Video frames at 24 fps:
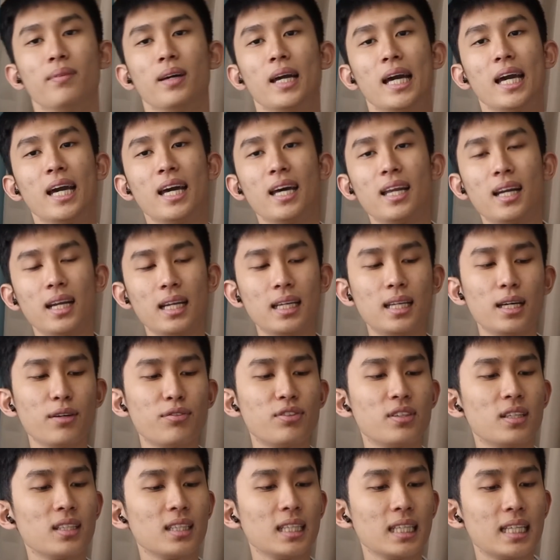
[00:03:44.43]
and I
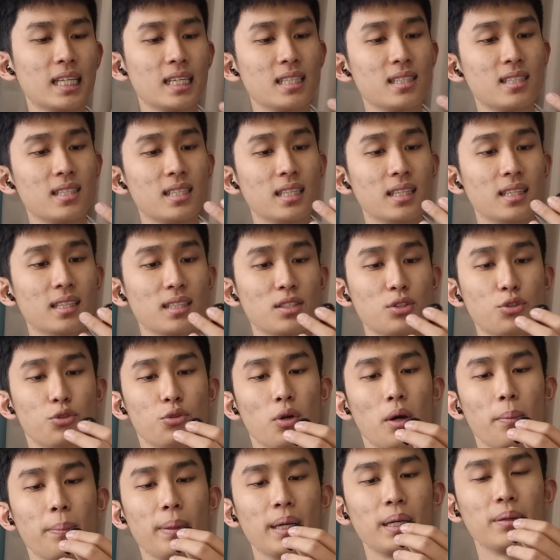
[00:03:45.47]
definitely can see this
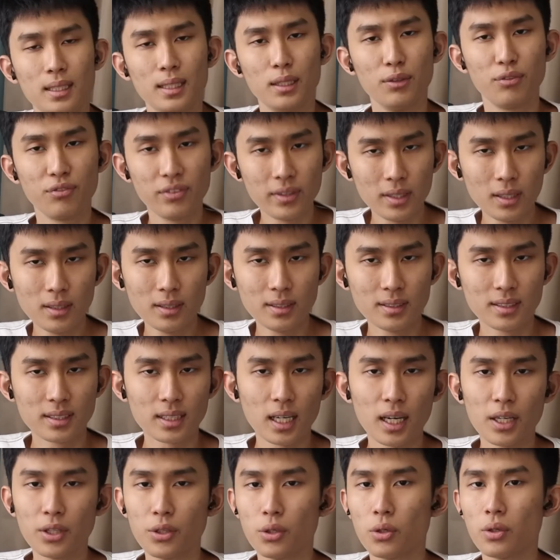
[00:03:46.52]
dropping. The feel
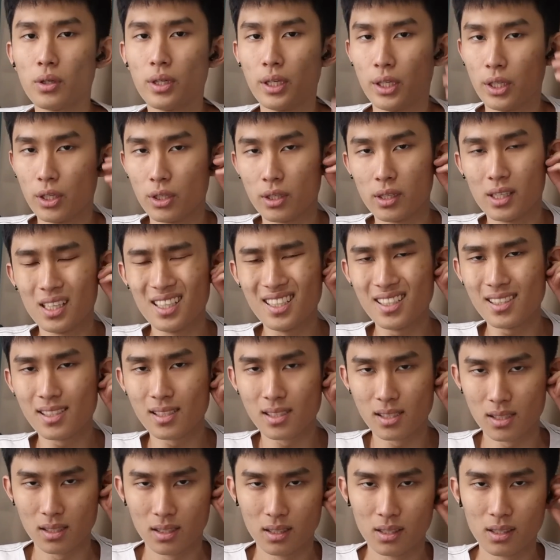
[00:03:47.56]
inside your ear
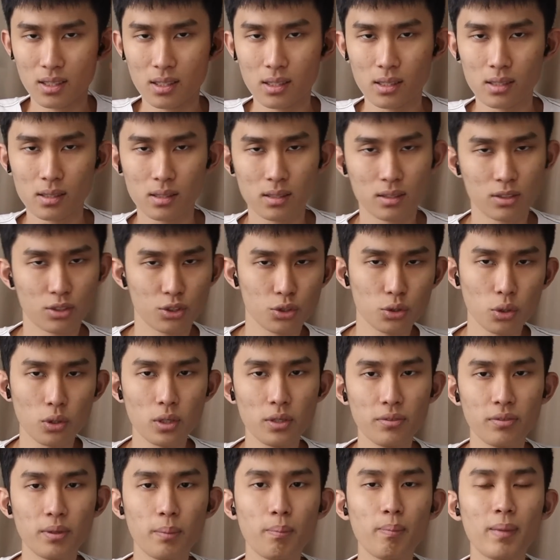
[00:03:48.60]
is sort
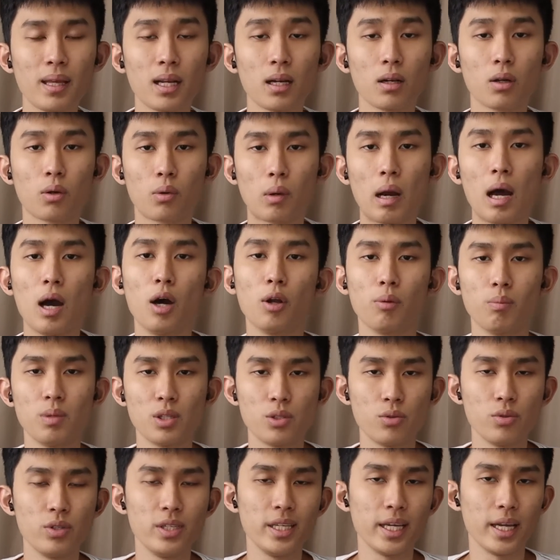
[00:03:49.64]
of the middle ground
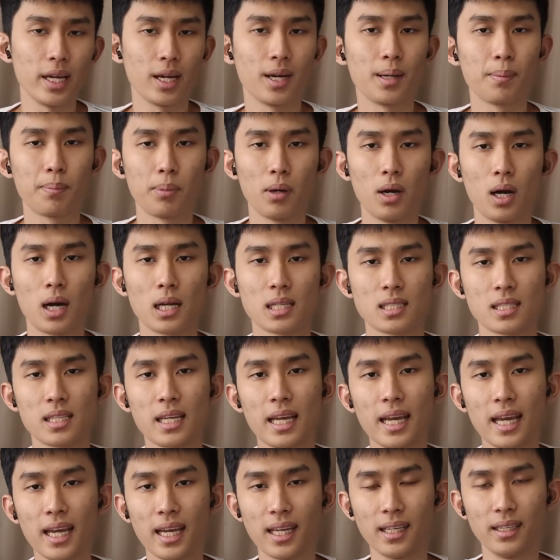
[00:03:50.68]
between the AirPods
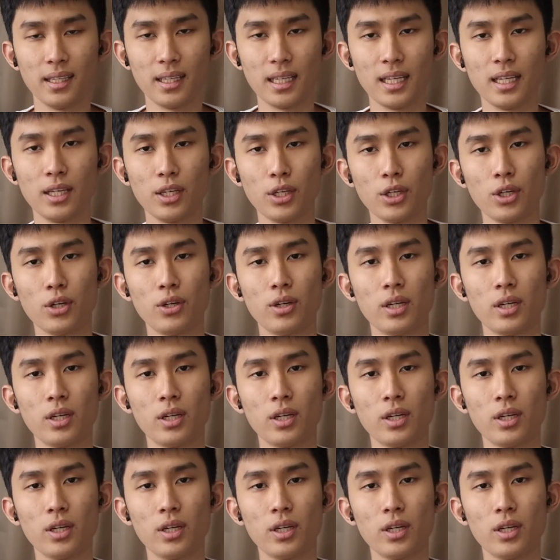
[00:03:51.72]
and the in-ear